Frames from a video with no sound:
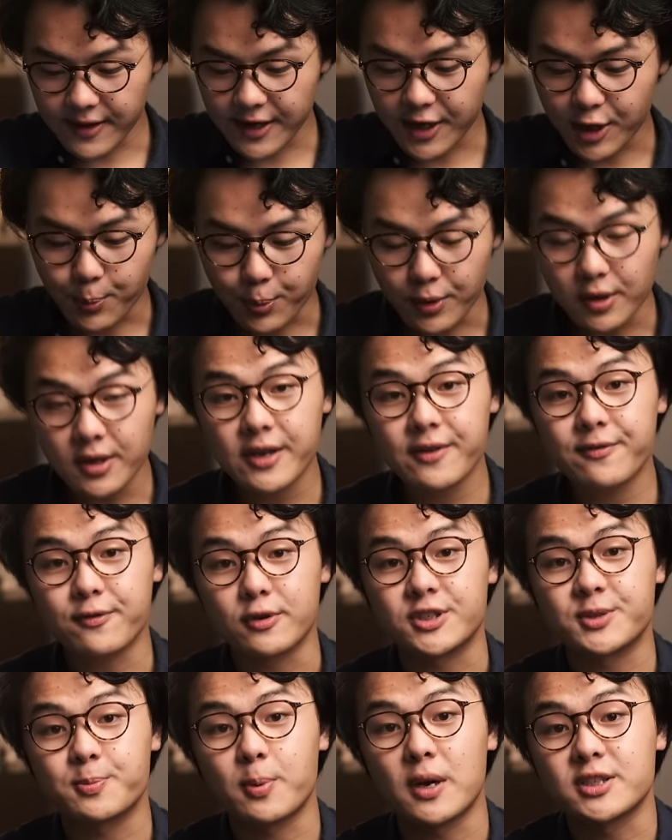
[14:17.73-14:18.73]
Thank you, Brilliant, for
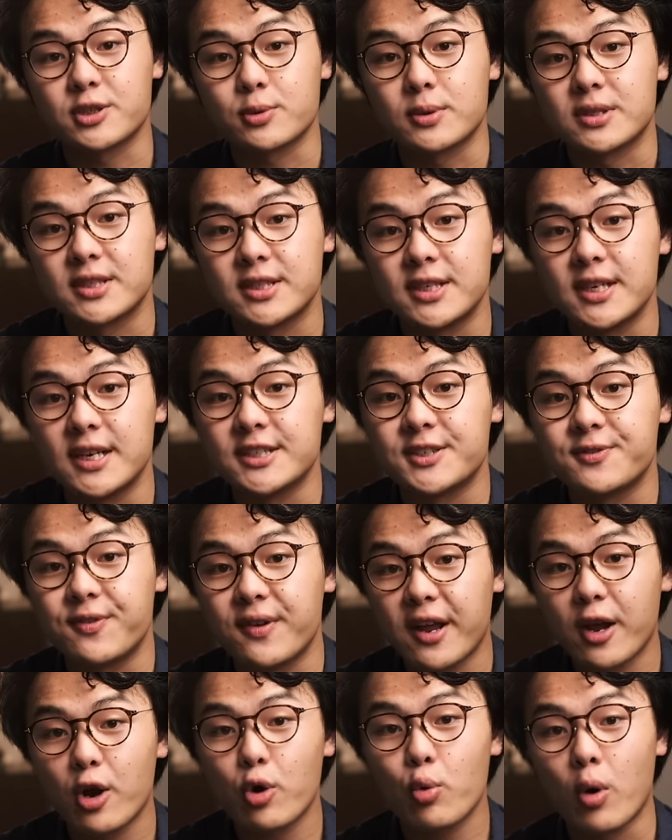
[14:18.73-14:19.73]
sponsoring today's
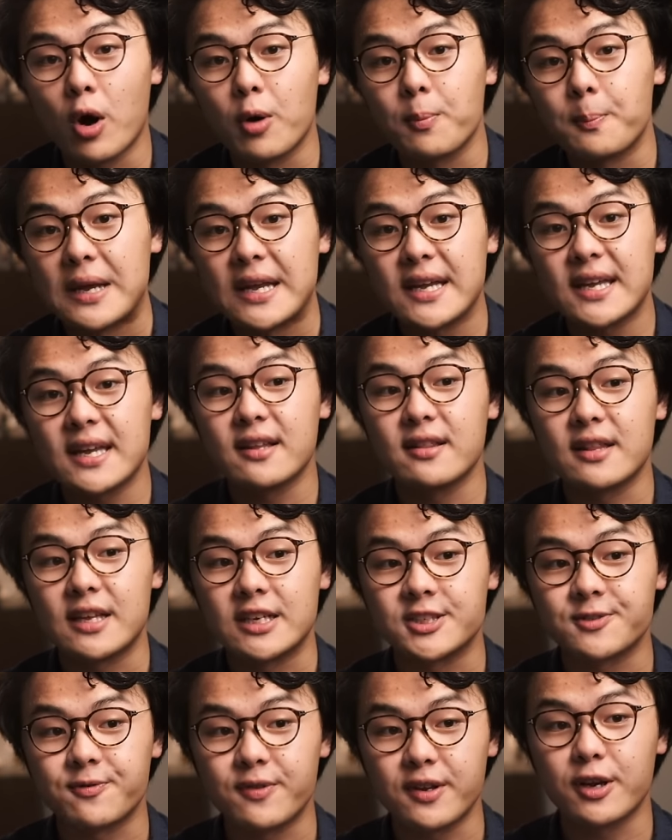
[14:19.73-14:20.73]
video while making
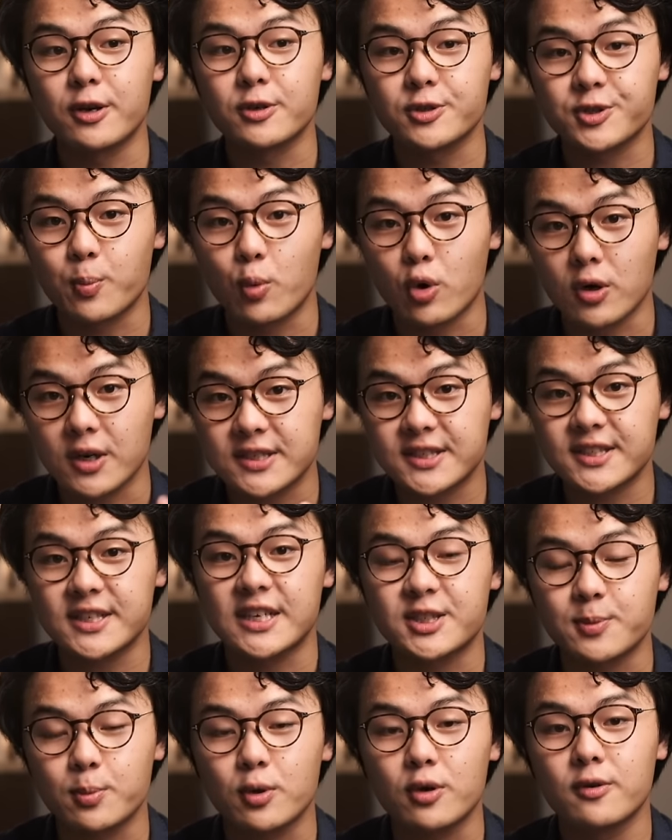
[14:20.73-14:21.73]
these videos more
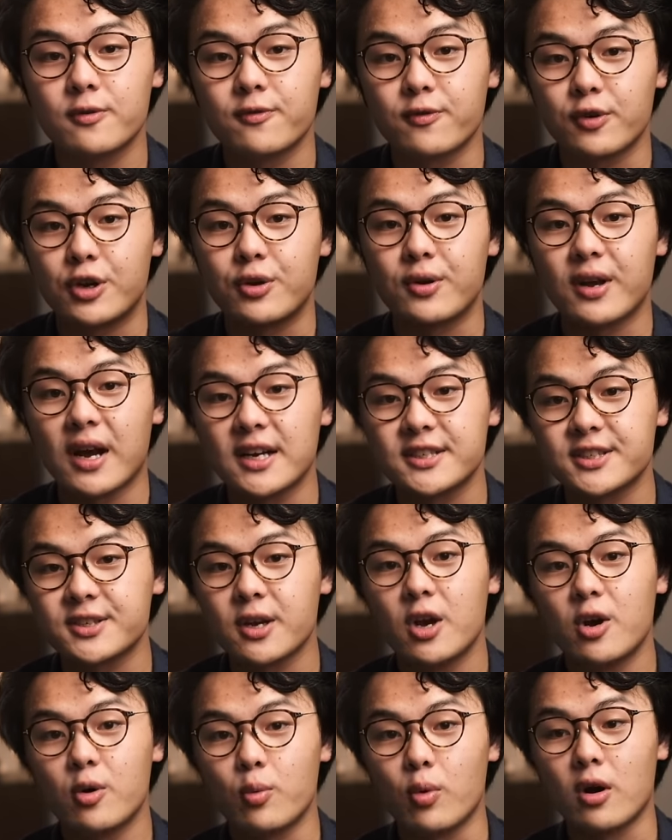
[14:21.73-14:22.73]
accessible for you guys,
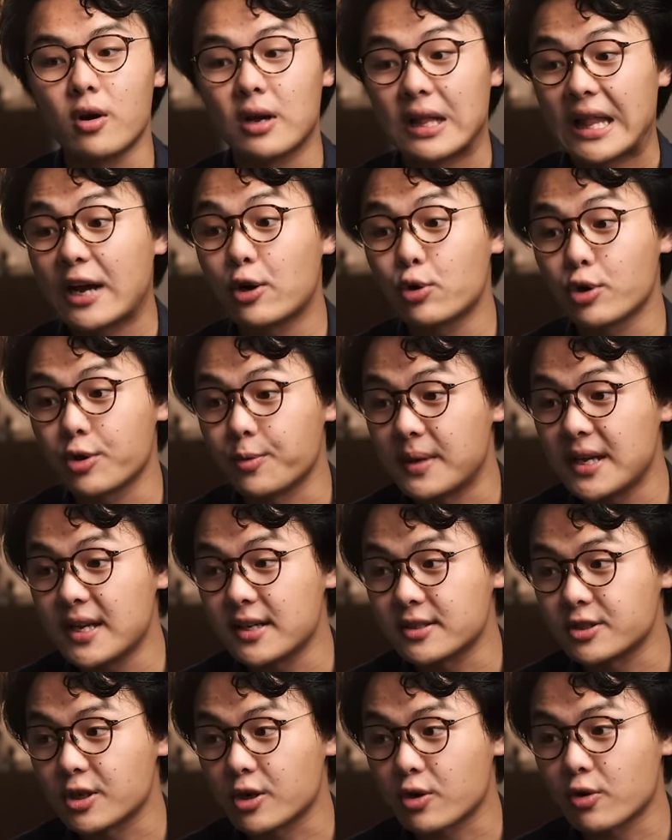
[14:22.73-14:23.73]
while allowing me
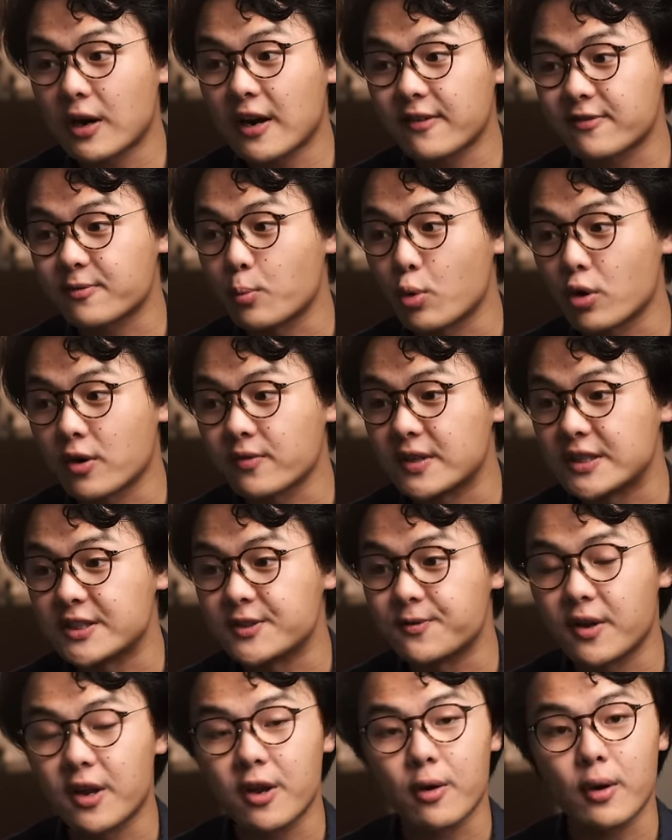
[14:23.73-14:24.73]
to craft more of these
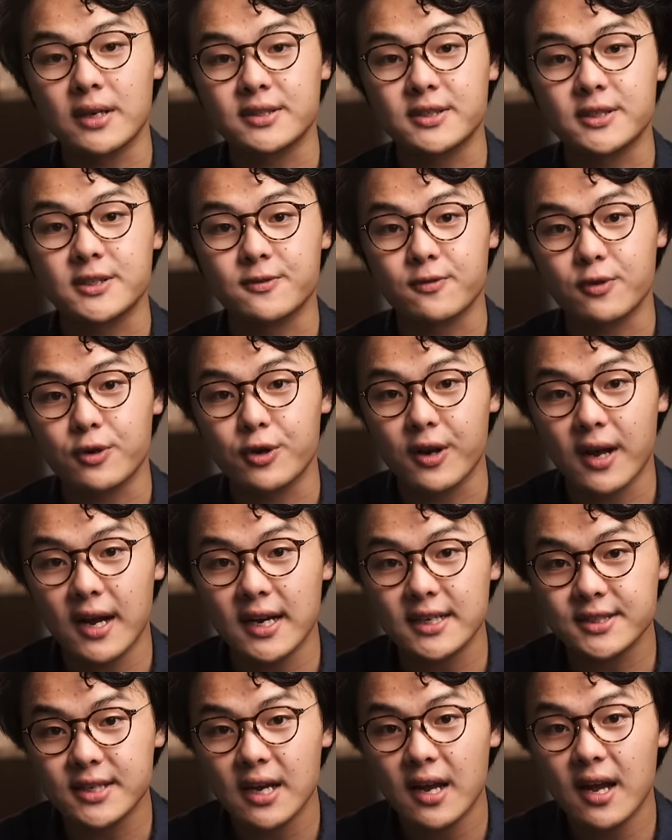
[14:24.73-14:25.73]
video essays for you
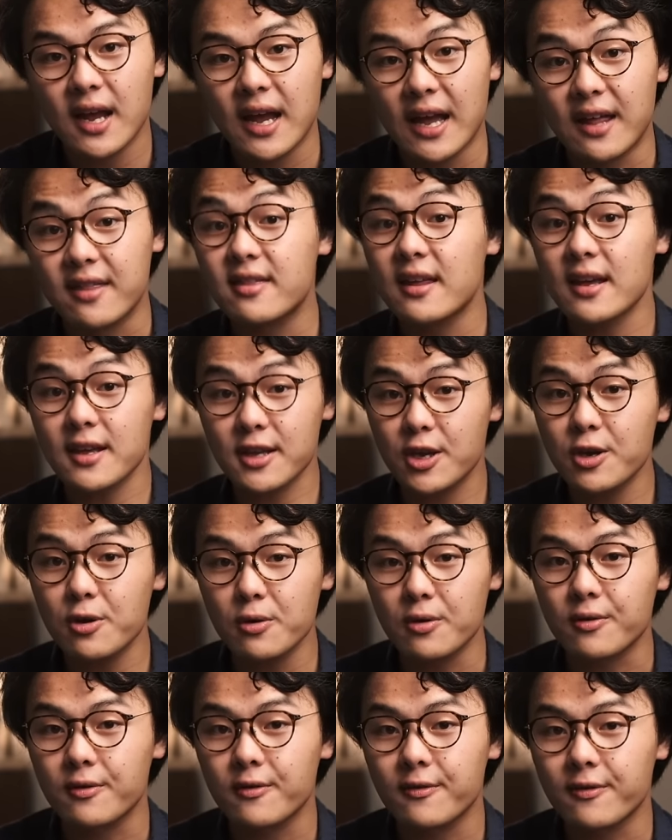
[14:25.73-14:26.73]
guys. And thank
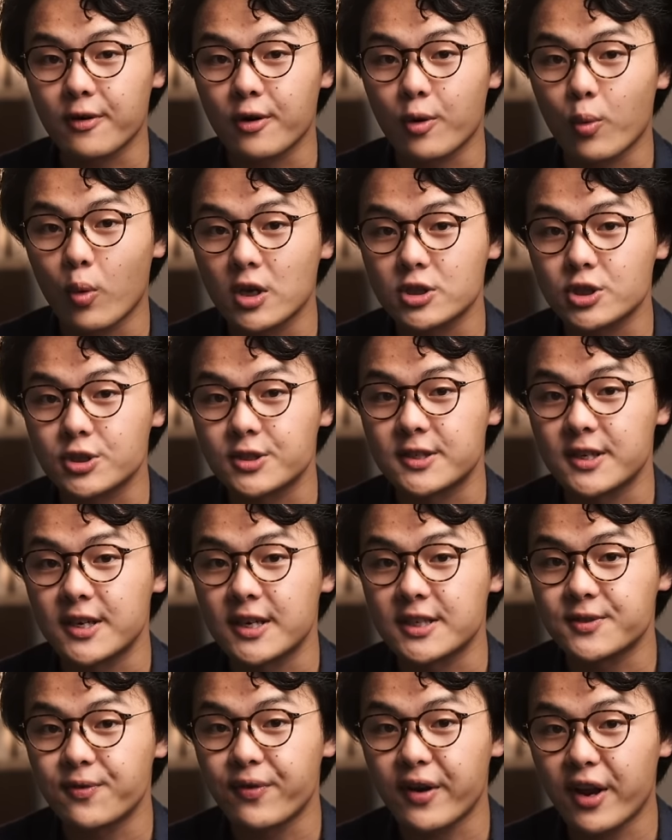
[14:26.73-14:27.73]
you for watching
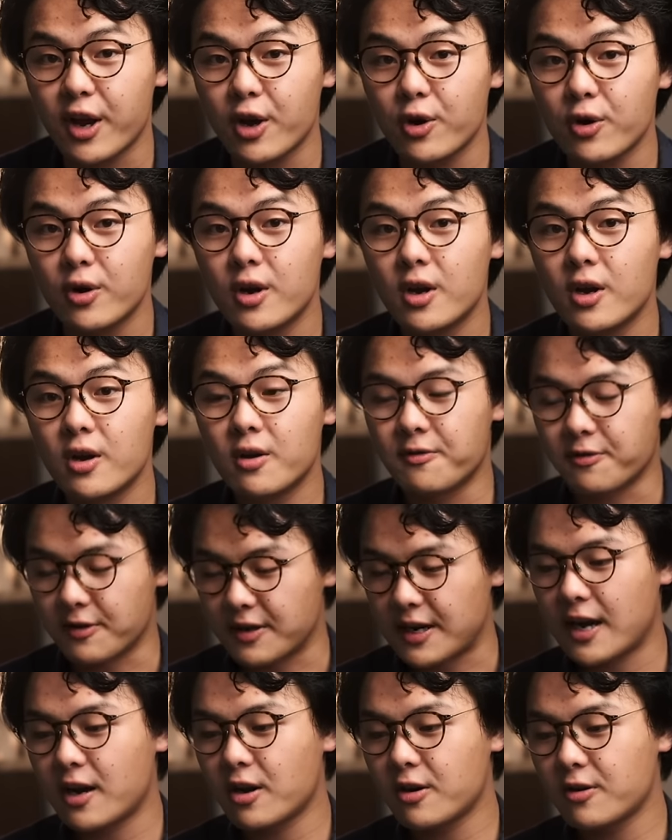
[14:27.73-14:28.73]
today's video. For
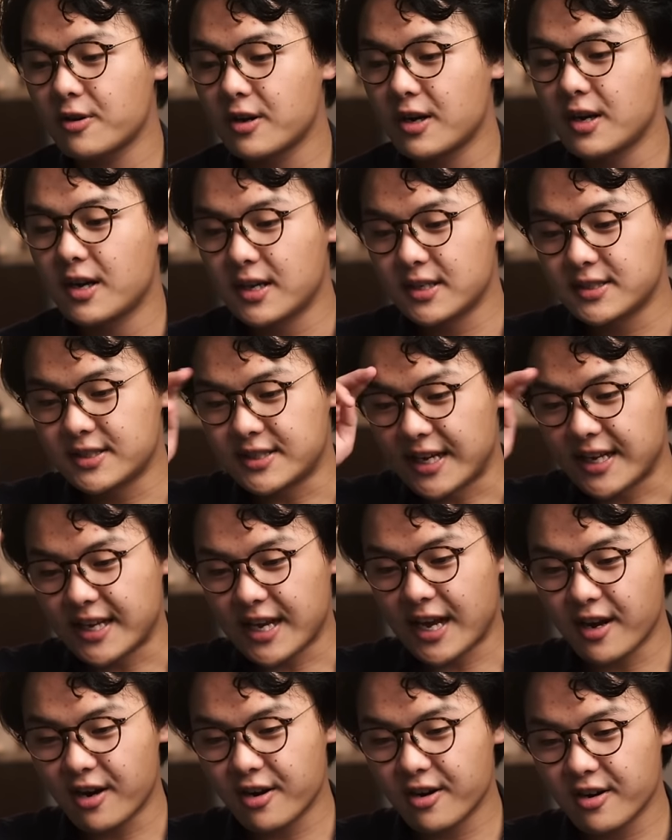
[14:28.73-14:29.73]
now, take
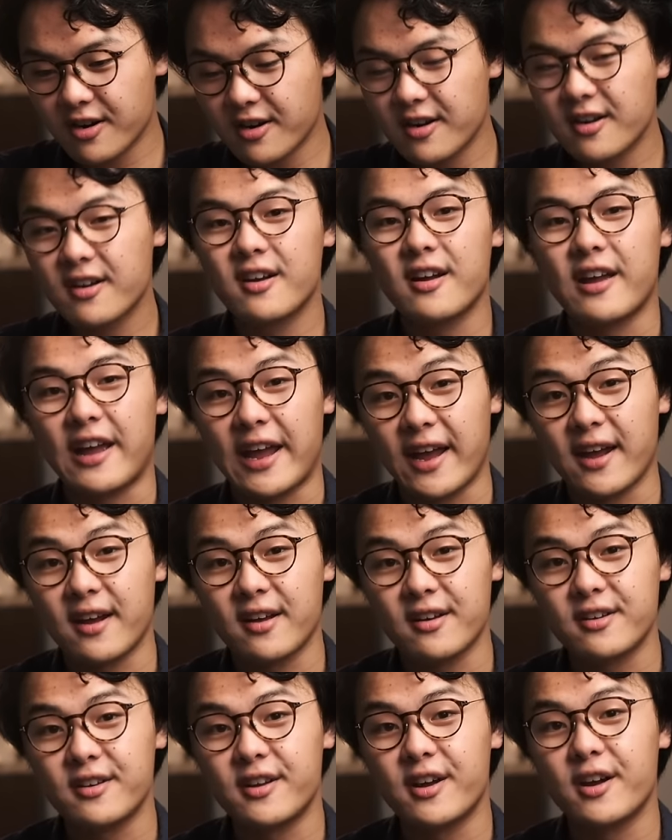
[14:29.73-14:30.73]
care
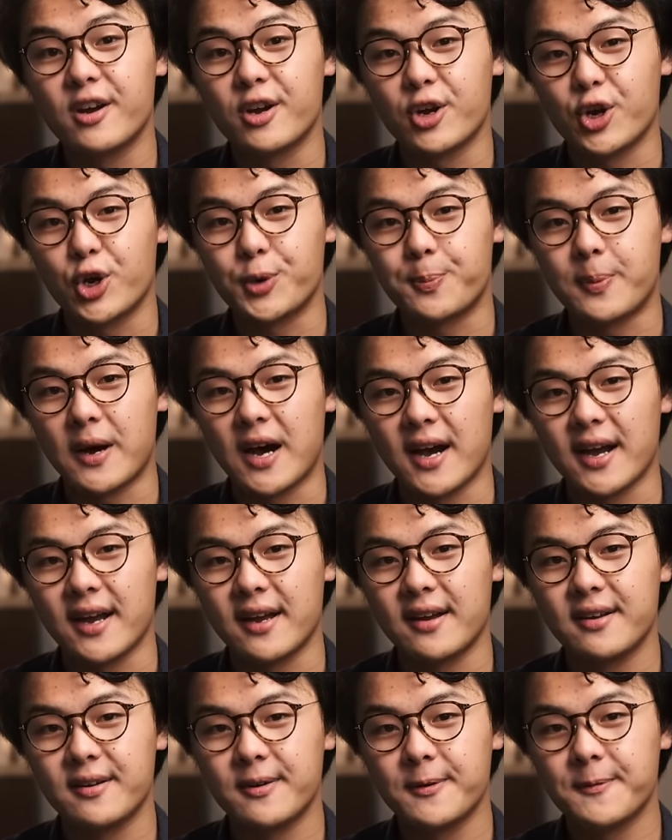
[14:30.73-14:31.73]
and
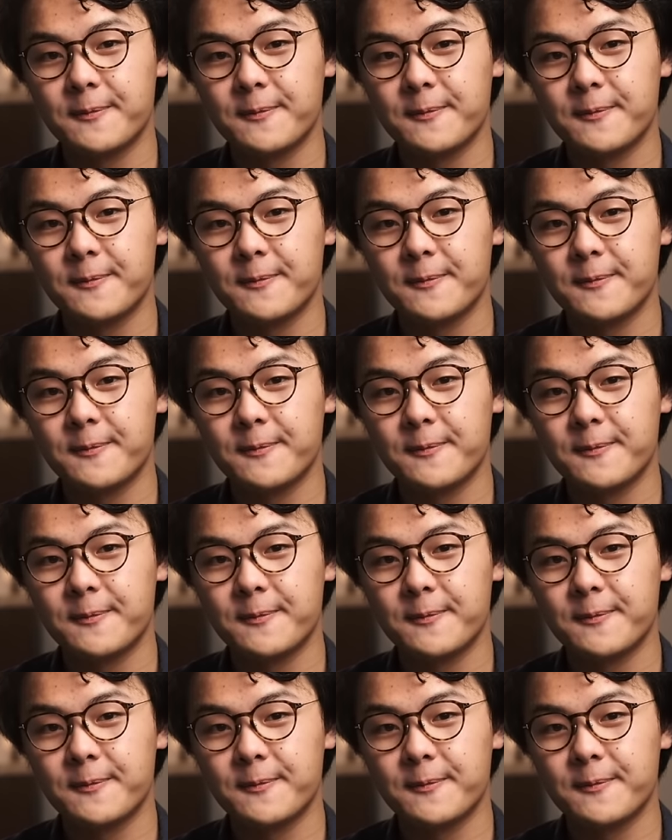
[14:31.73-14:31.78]
goodbye.